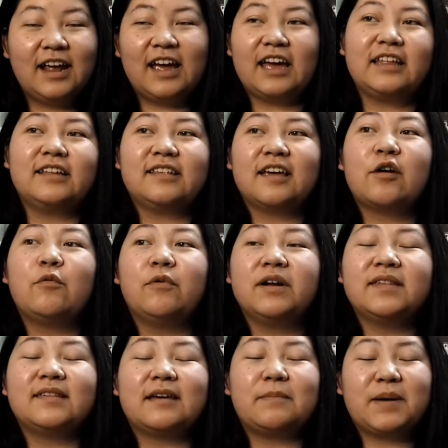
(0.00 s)
And it's like
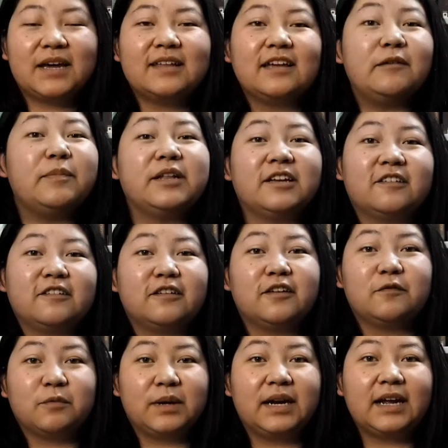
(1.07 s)
once I picked up and I
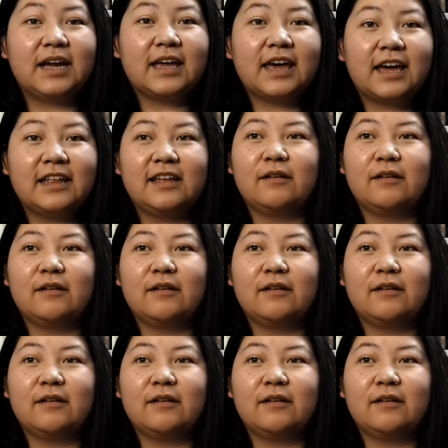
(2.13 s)
started reading again,